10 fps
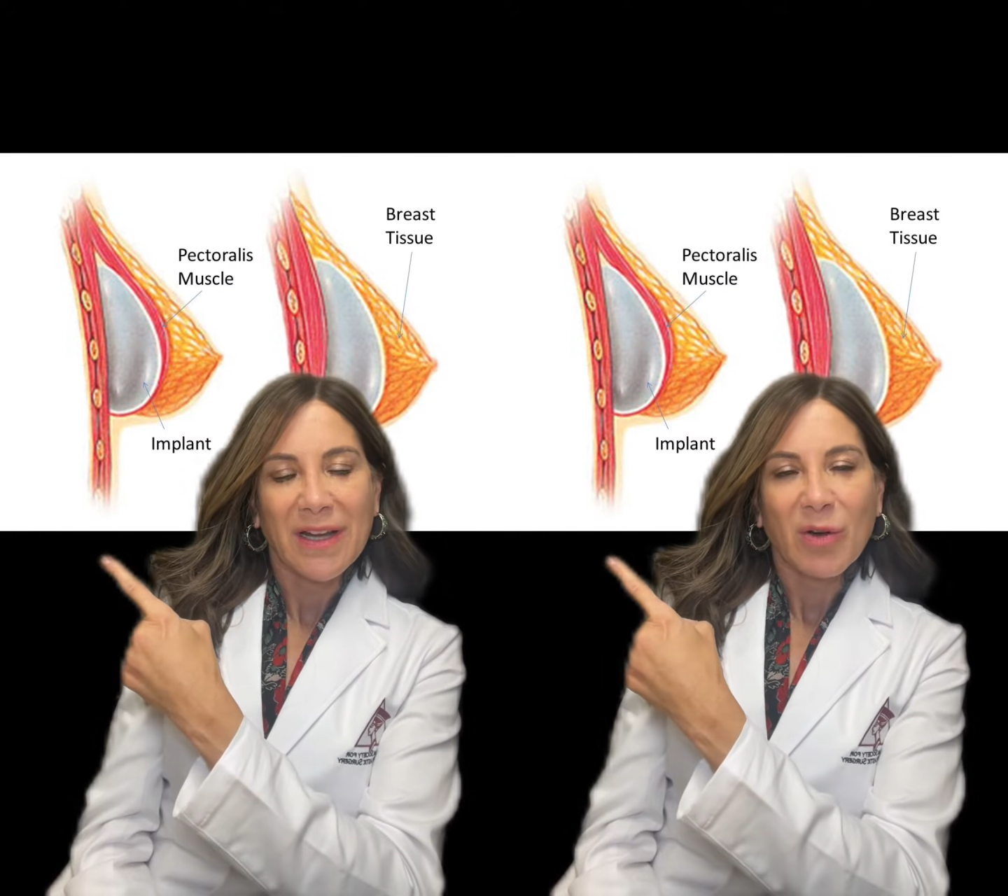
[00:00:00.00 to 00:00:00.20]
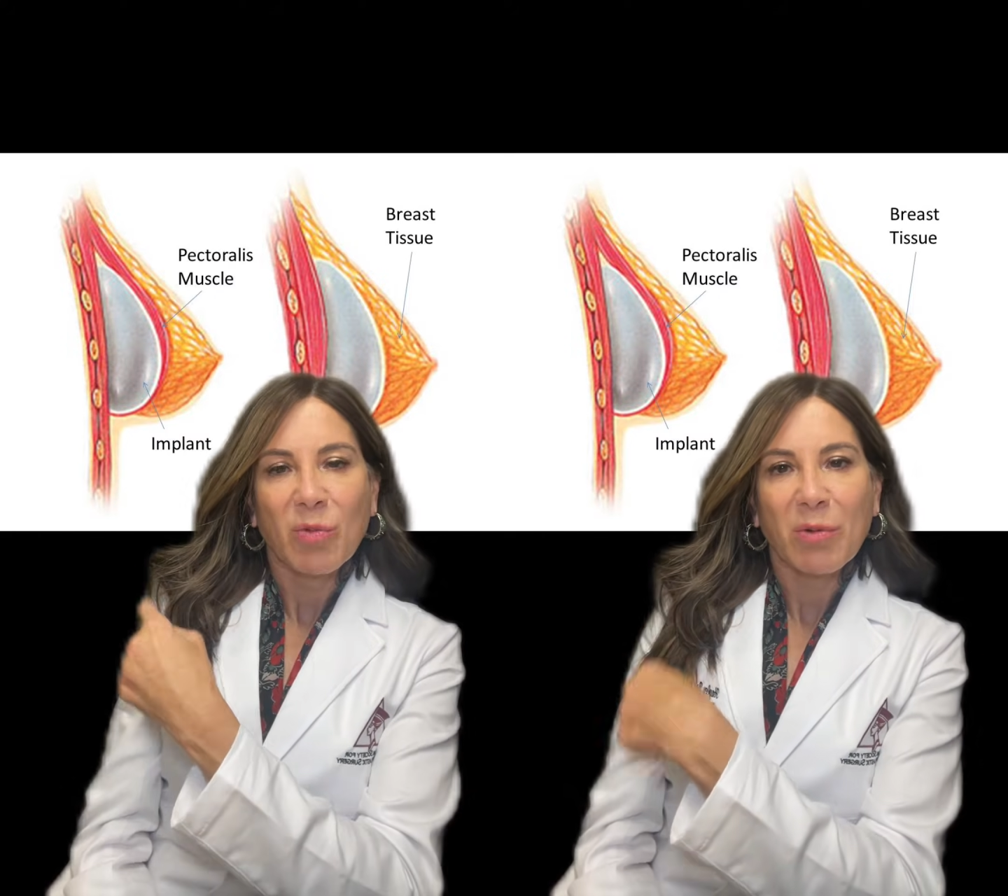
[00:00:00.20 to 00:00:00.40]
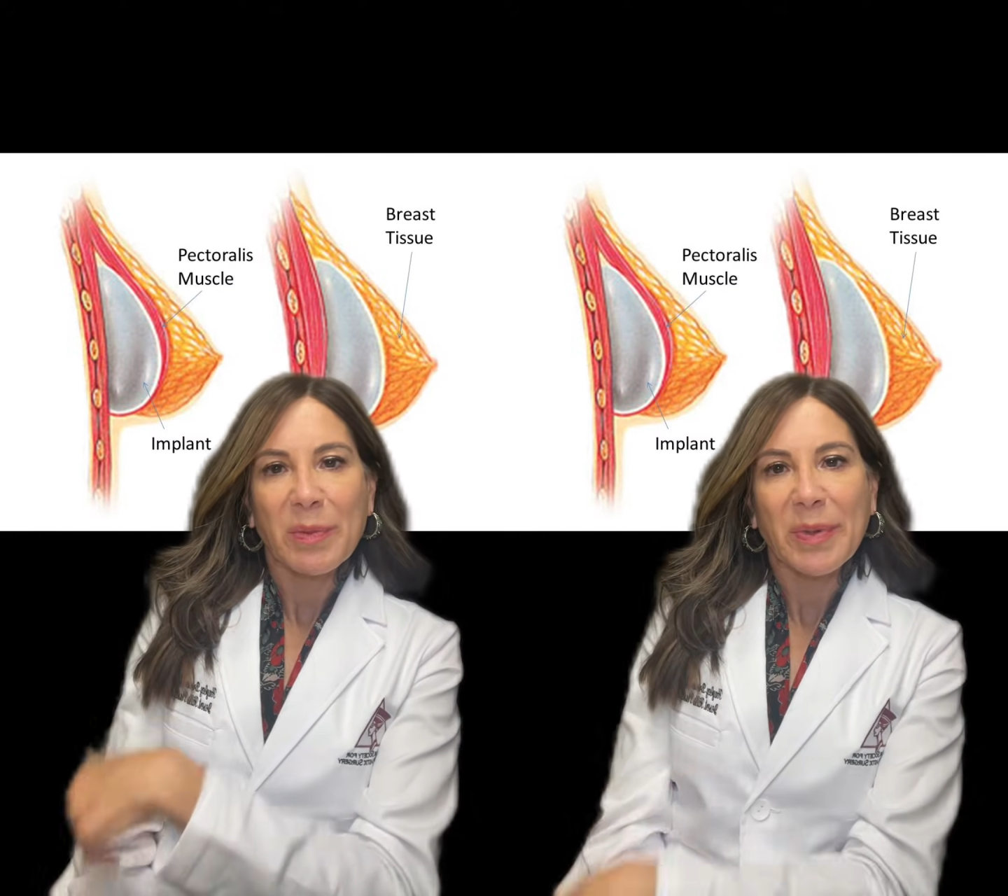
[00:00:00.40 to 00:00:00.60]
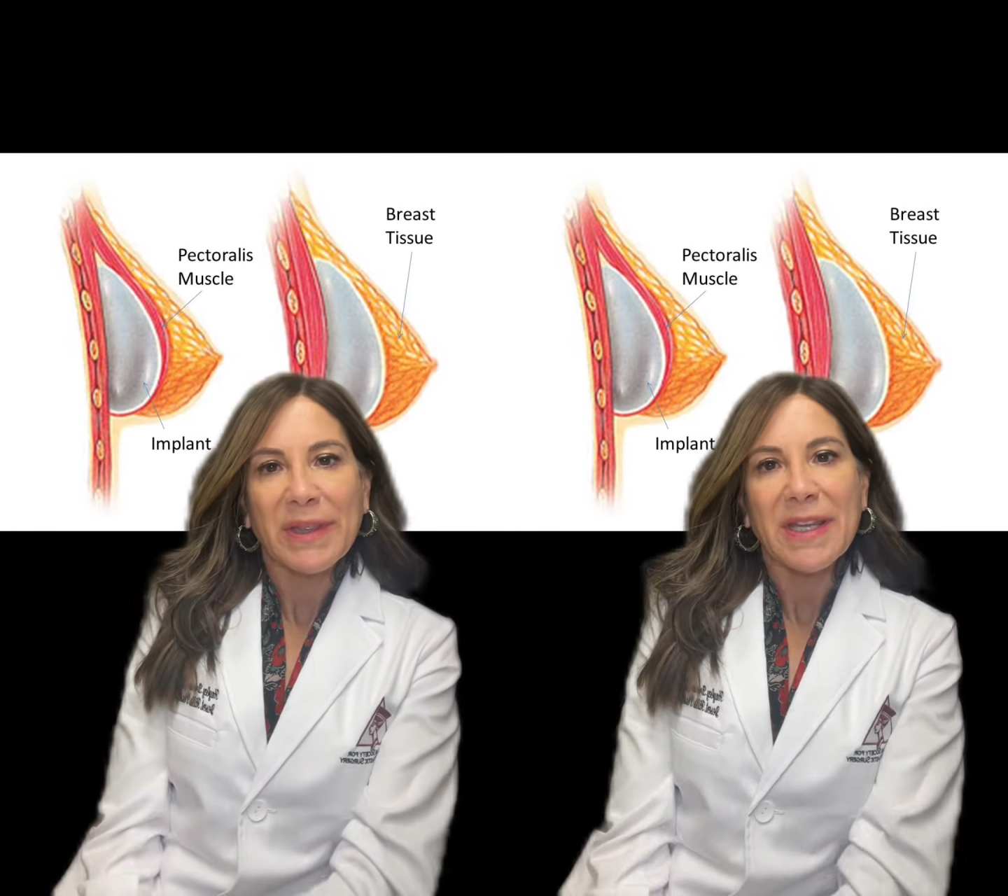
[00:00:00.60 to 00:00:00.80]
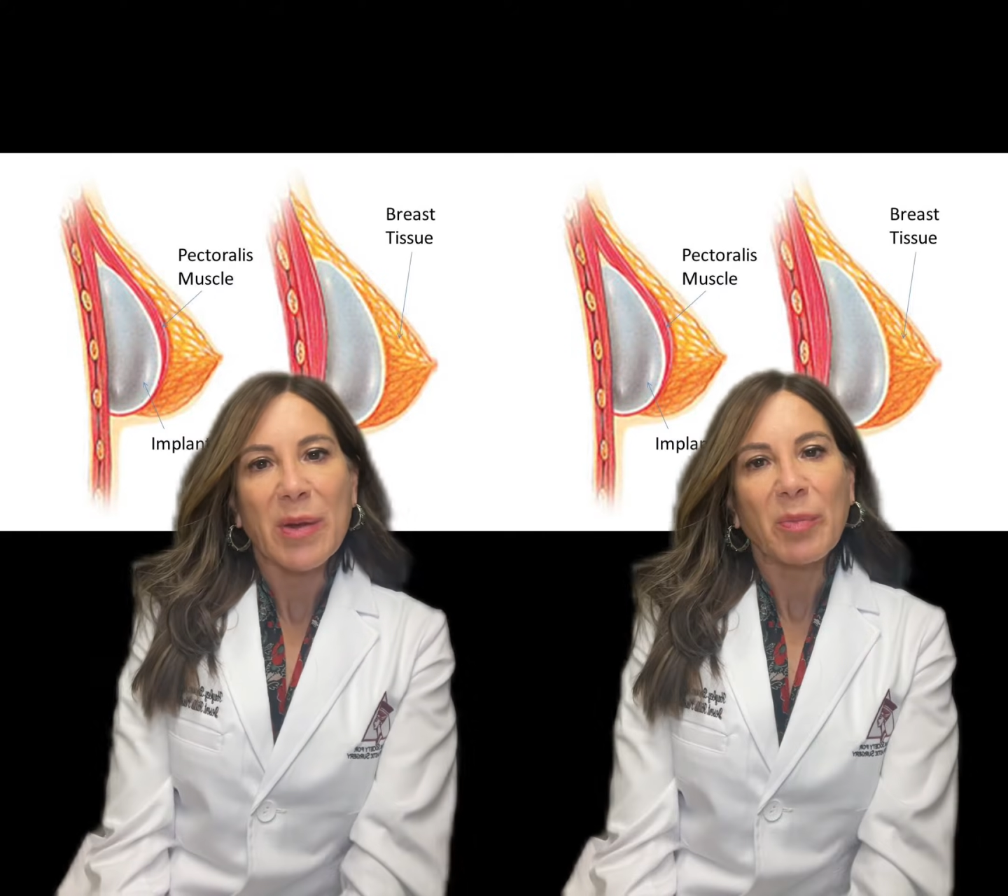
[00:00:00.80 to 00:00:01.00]
where we
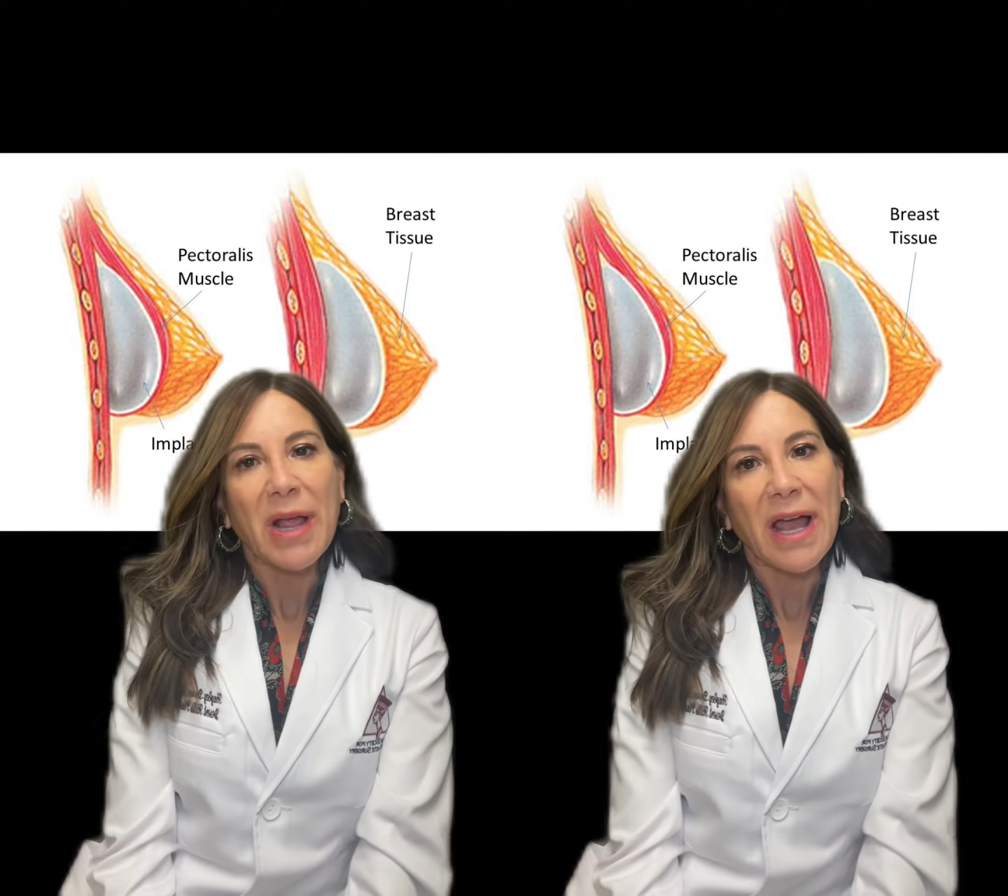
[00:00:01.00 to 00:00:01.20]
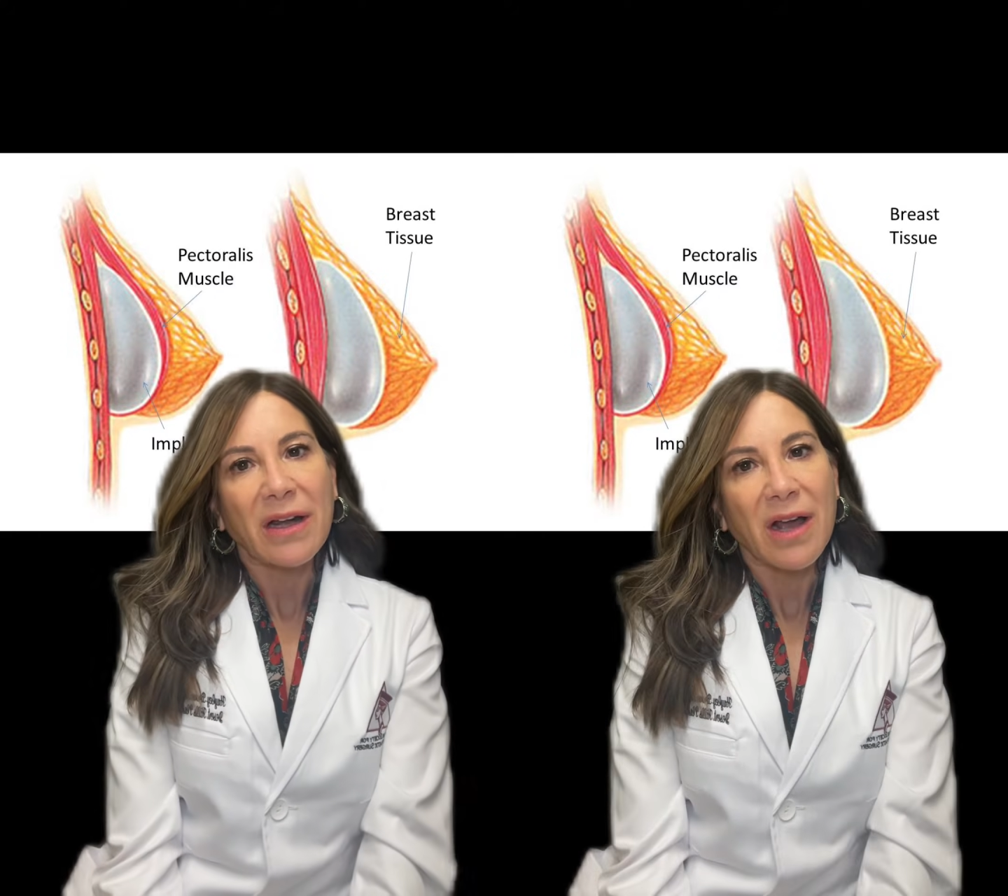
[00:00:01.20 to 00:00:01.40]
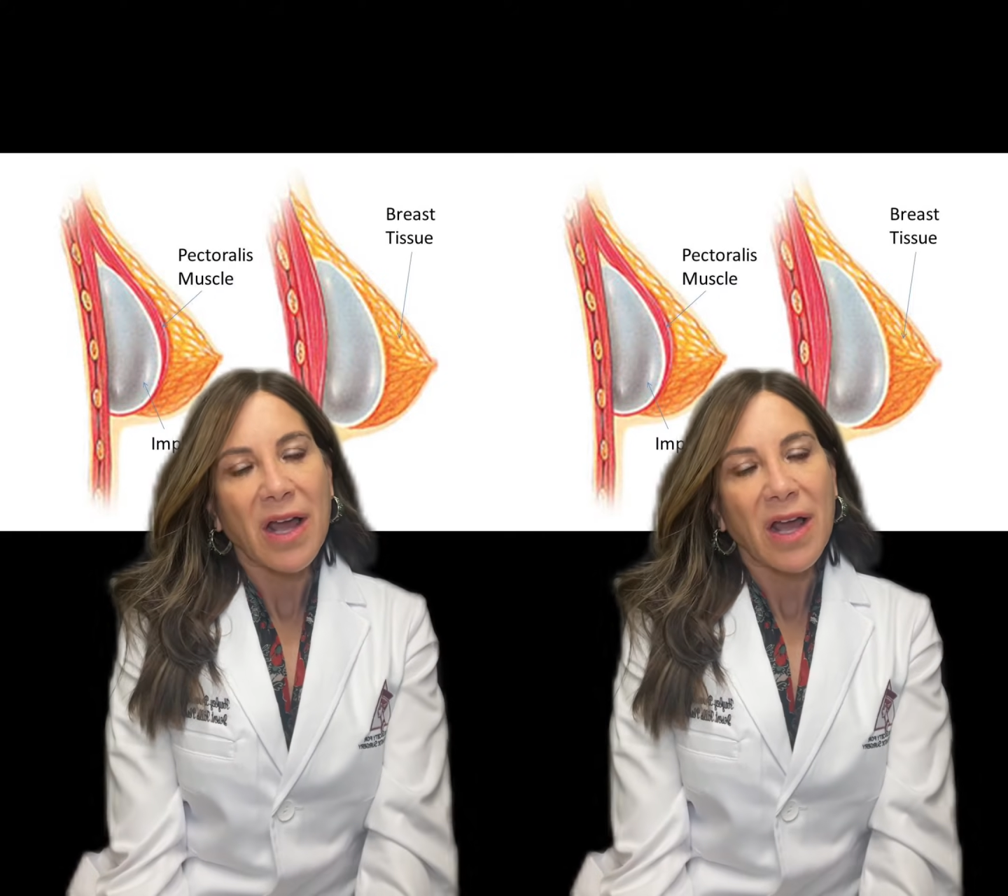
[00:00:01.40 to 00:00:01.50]
put the implant